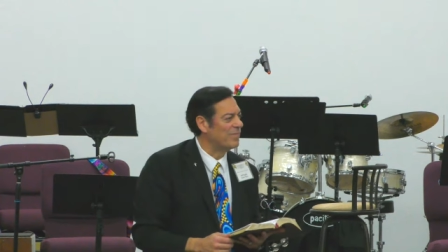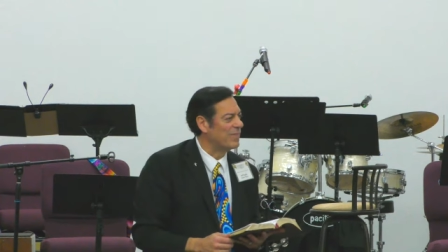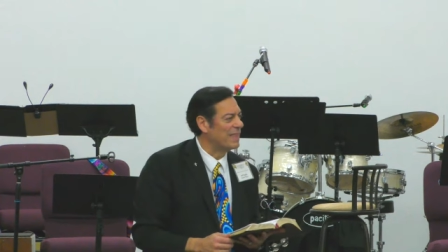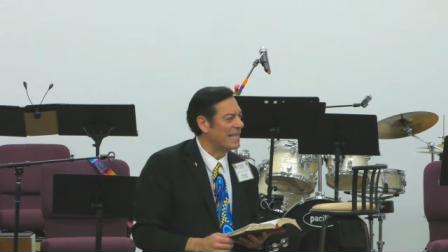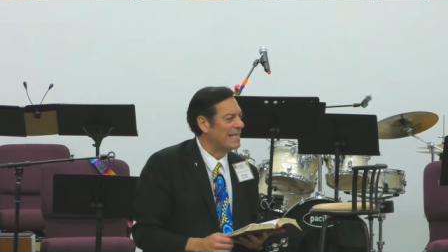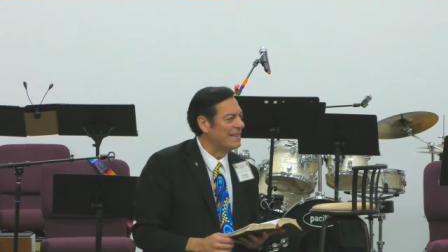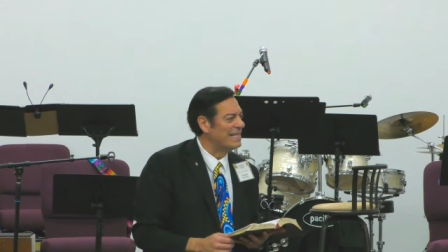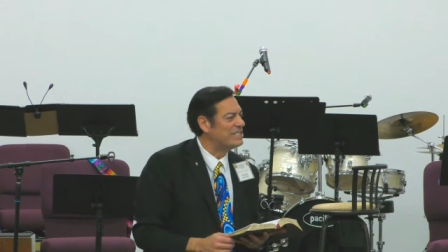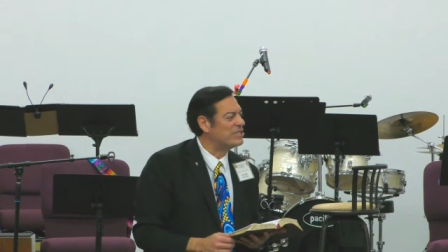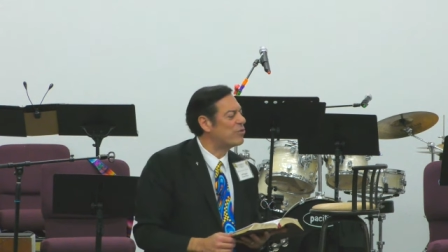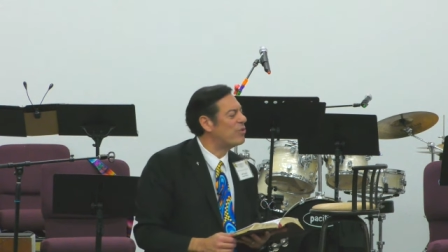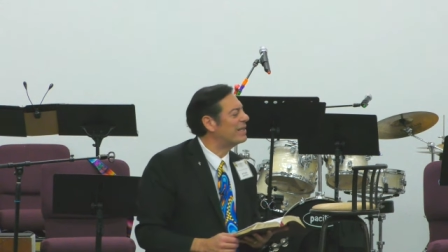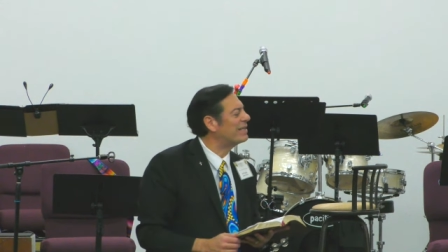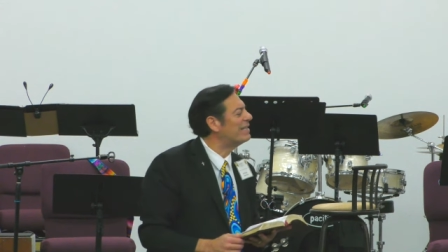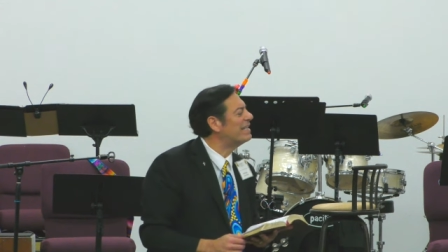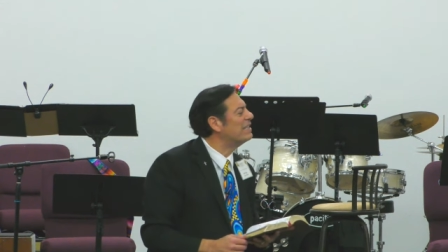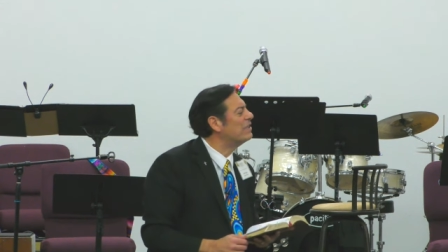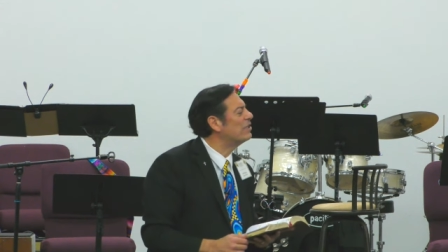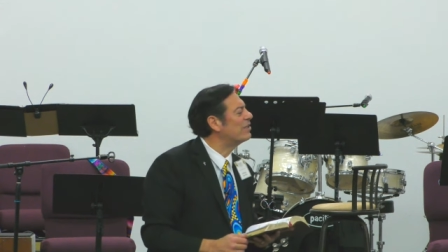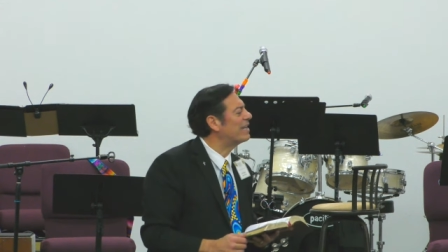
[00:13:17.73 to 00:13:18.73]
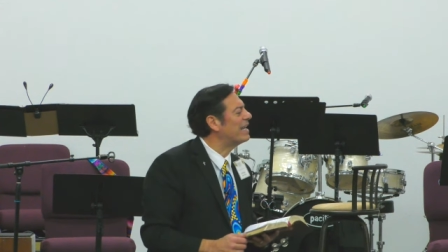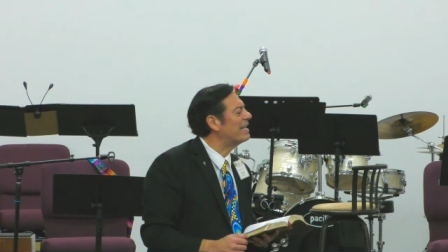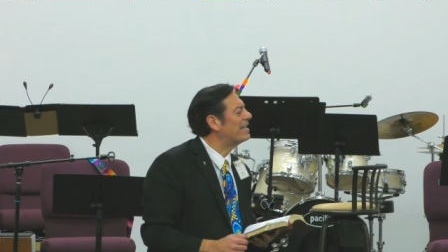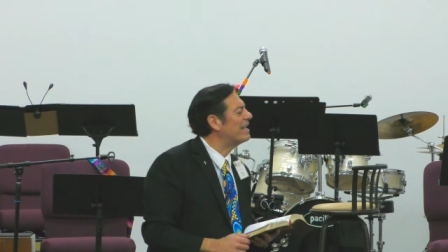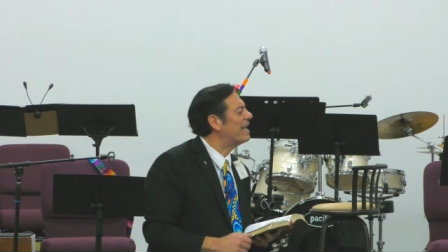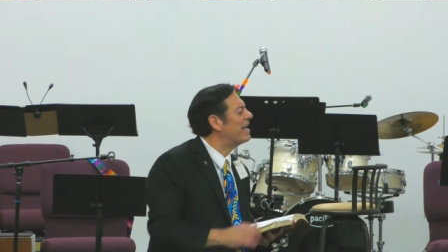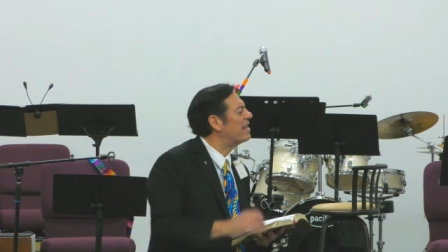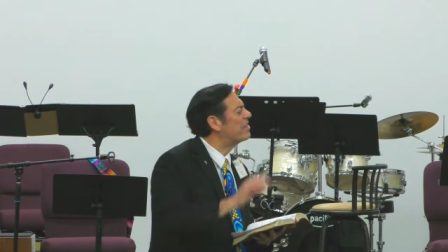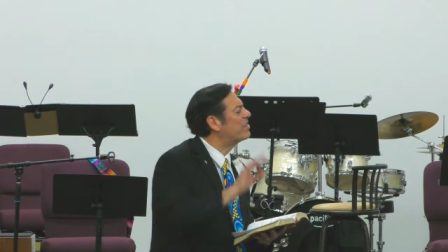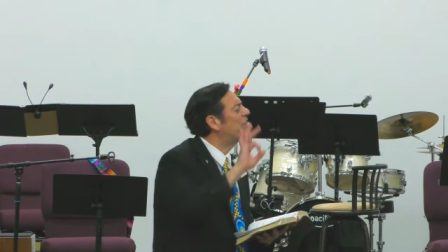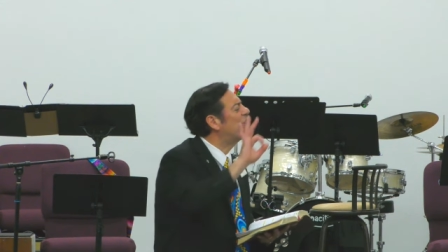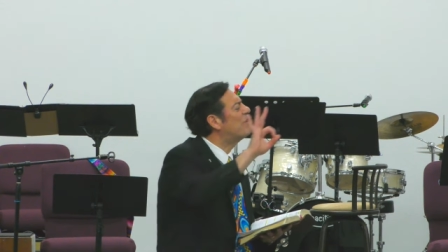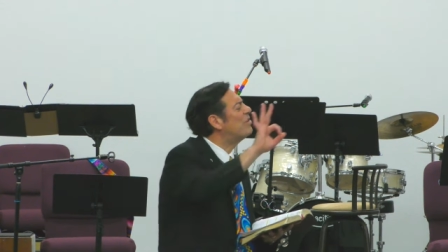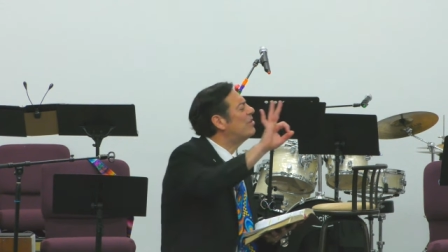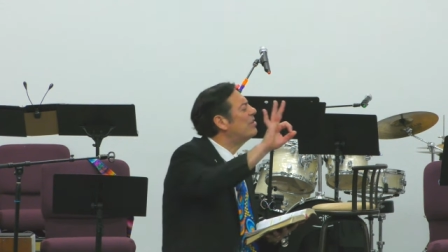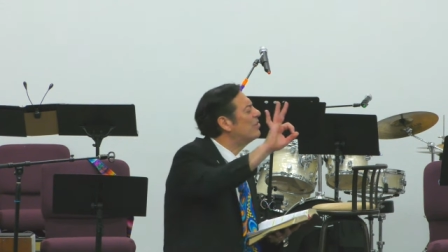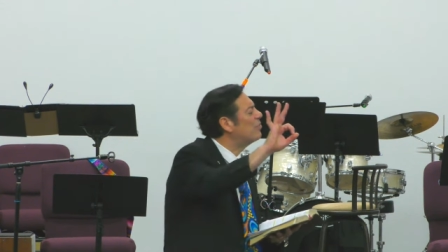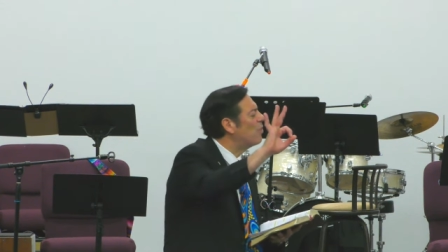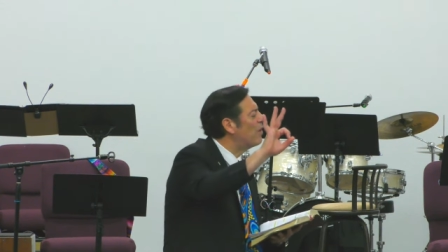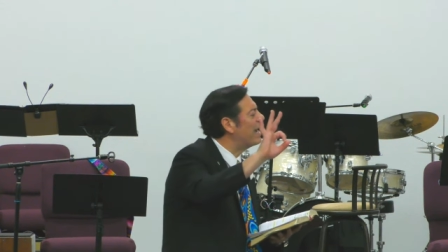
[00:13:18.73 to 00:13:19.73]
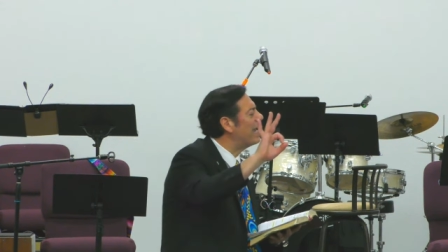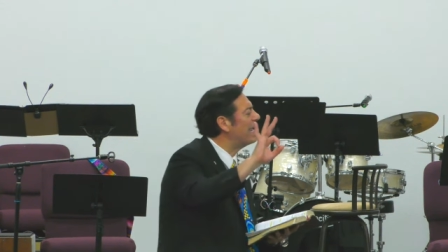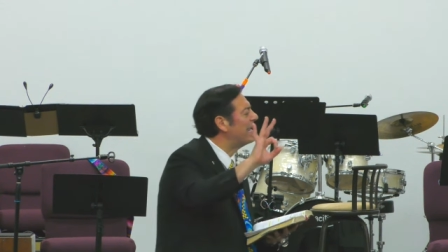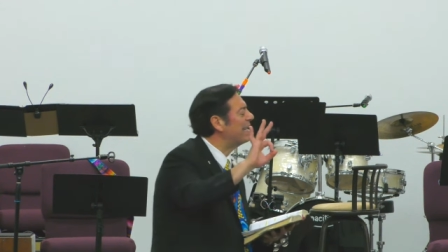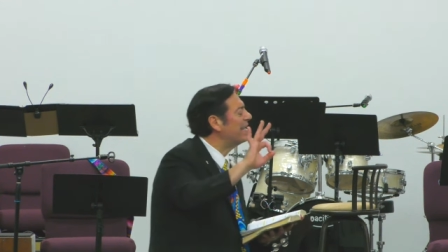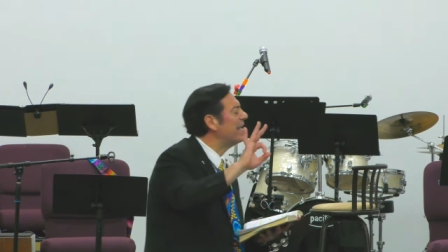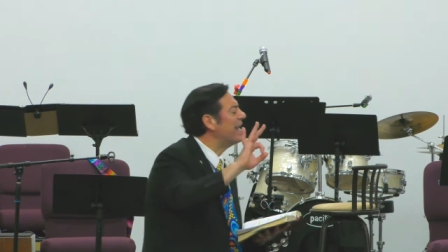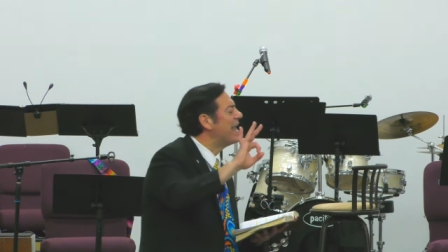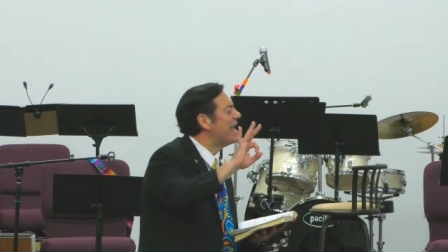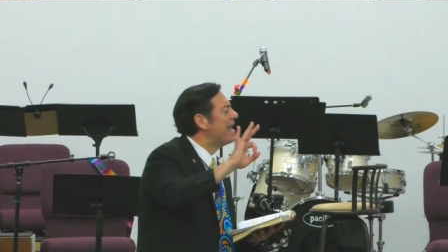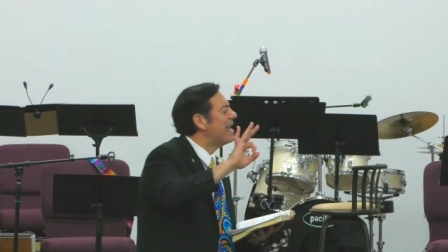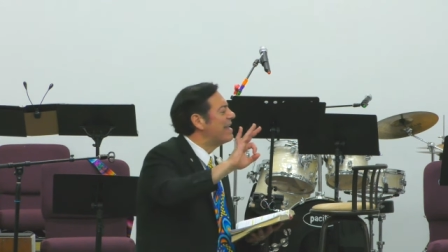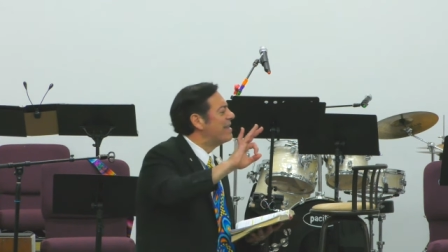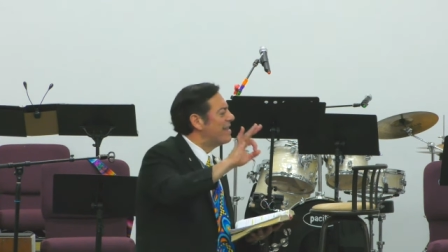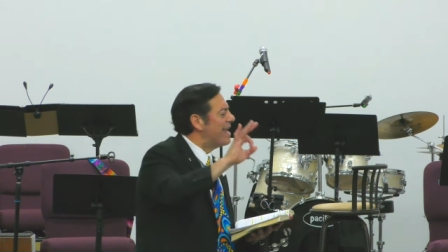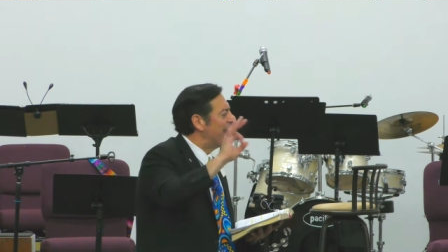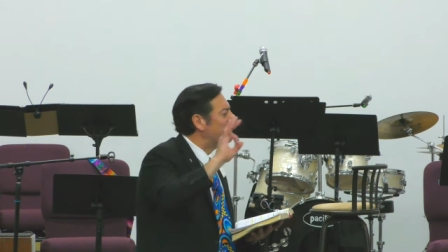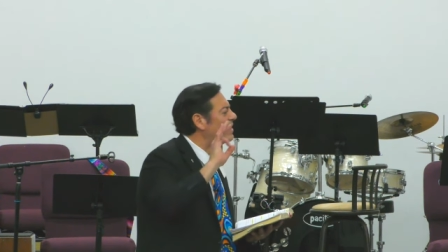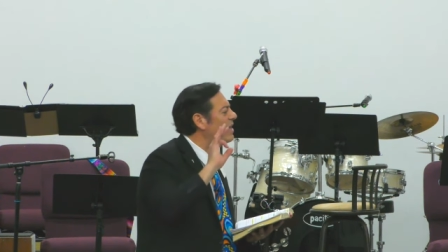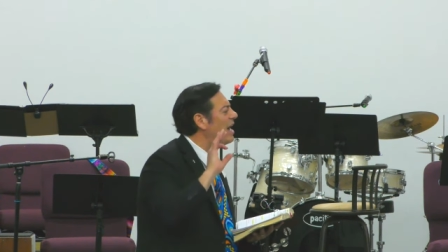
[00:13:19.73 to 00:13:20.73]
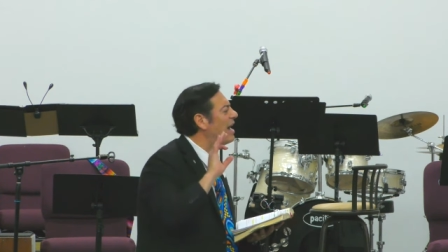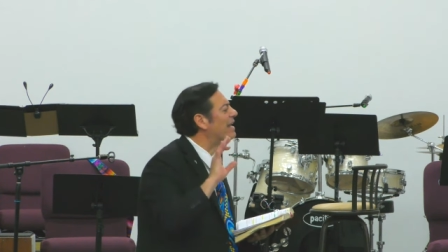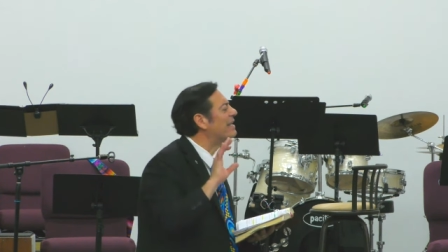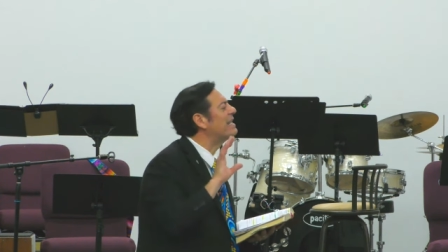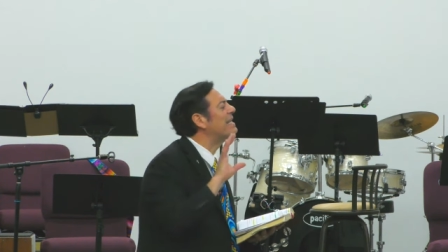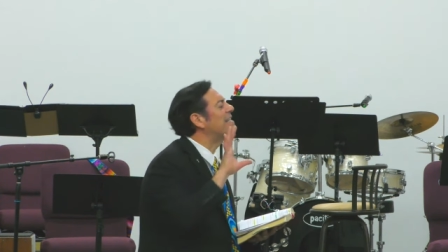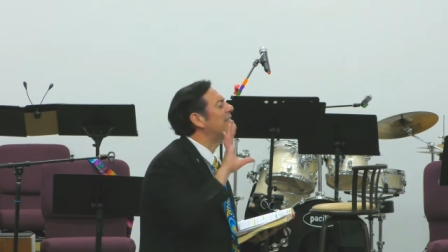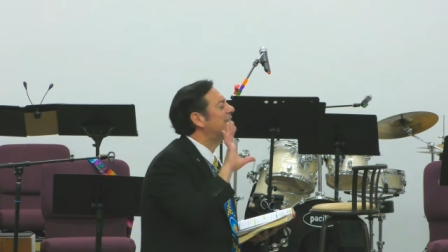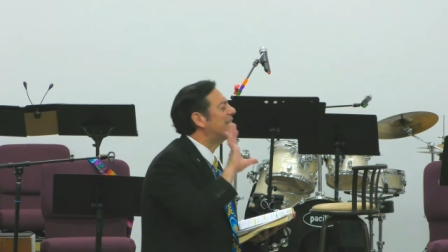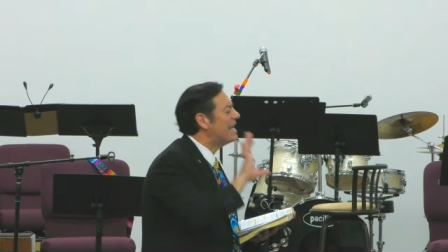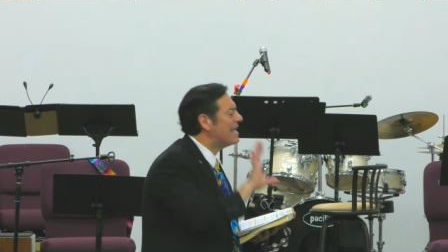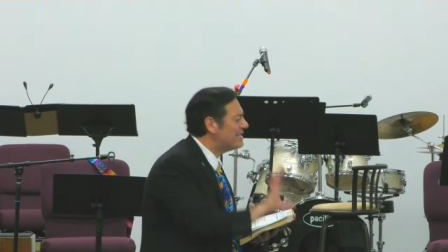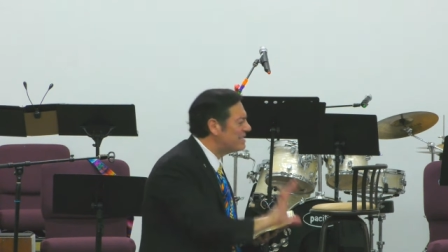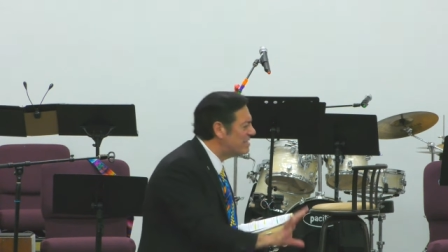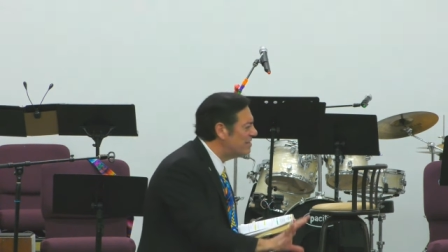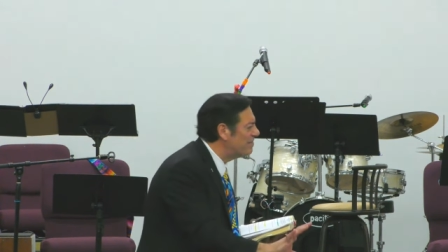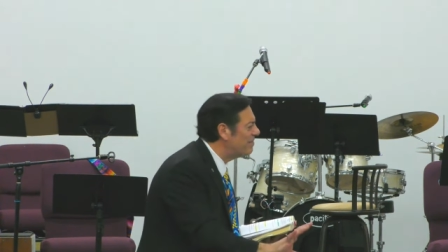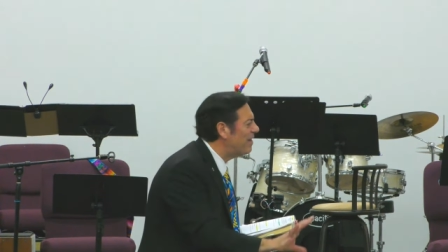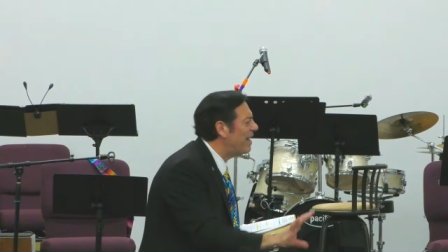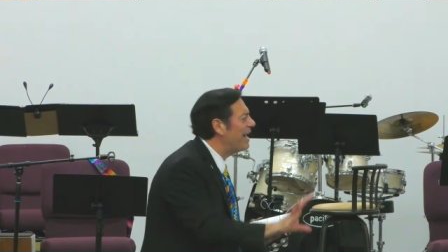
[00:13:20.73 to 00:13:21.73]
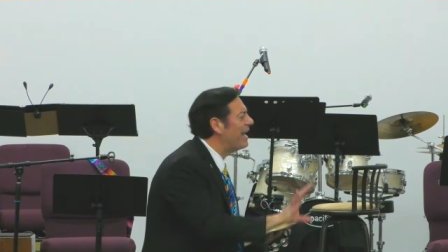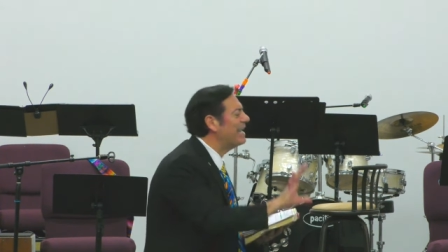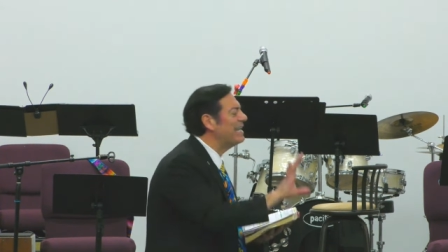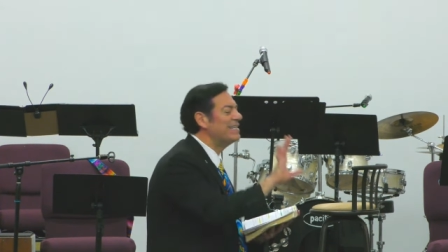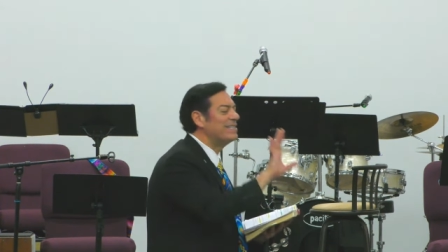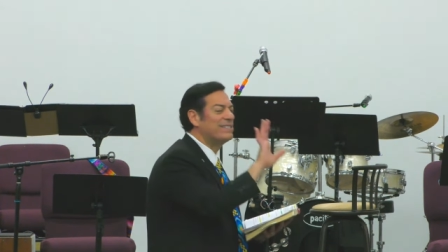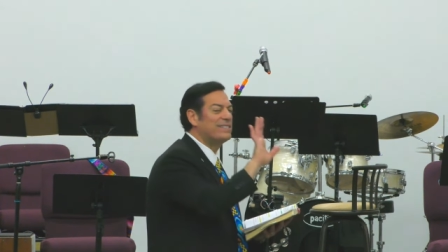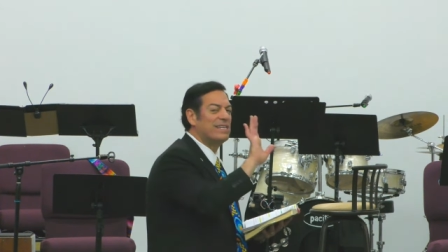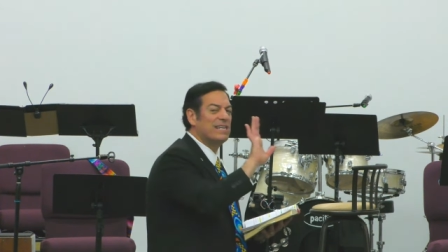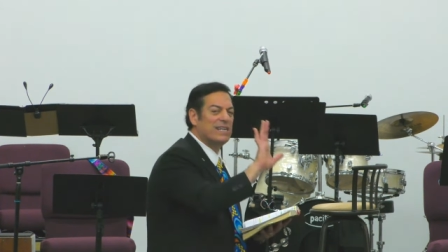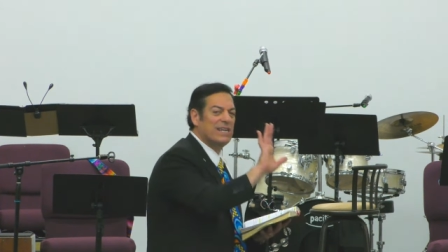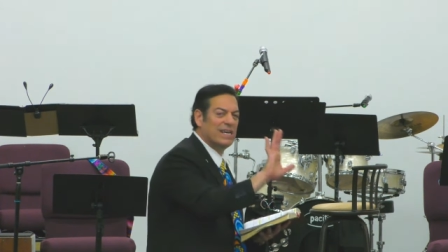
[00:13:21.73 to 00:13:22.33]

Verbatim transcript: Let's quickly look at a third way that God testifies